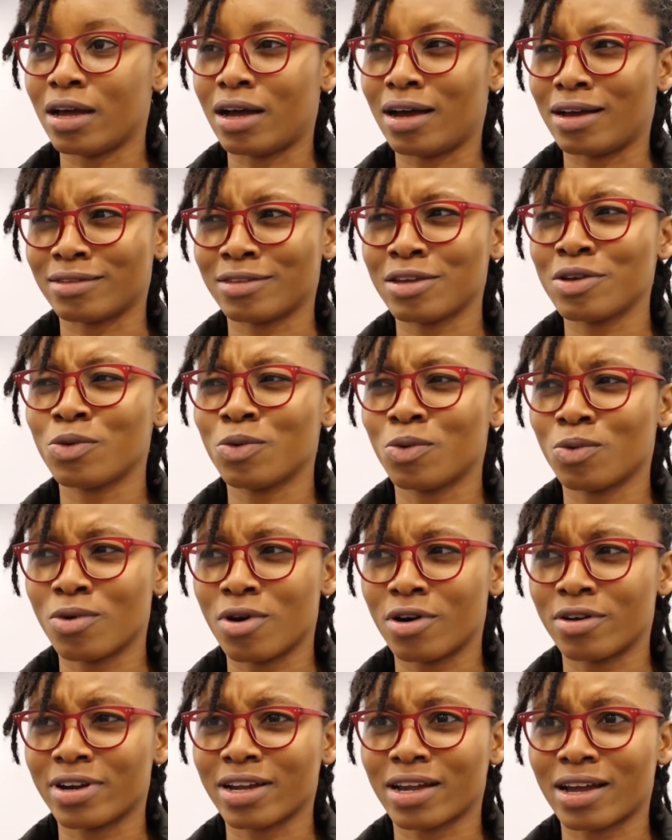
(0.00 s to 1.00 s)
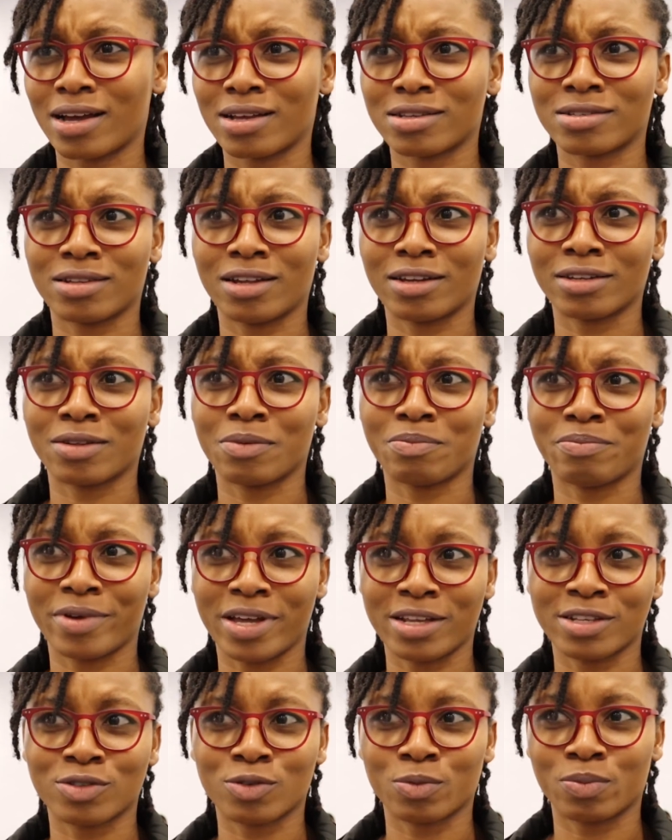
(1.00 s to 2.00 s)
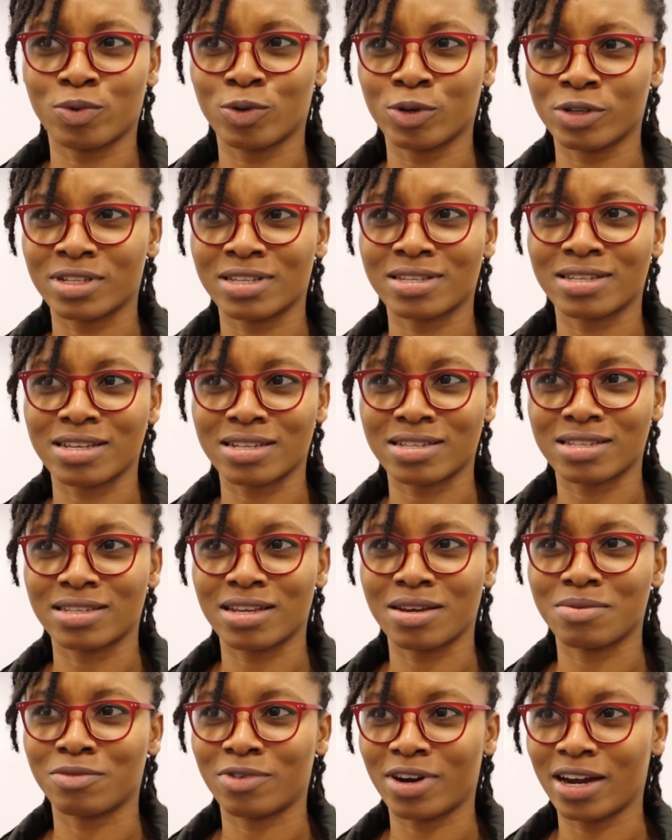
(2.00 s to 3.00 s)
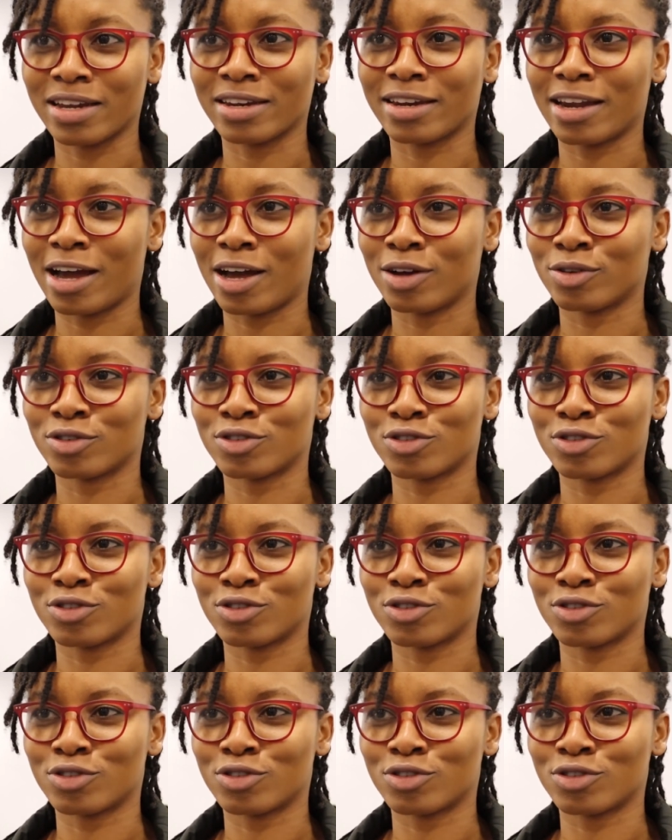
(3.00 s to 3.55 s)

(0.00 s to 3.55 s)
I think Warwick has like the best support system right now.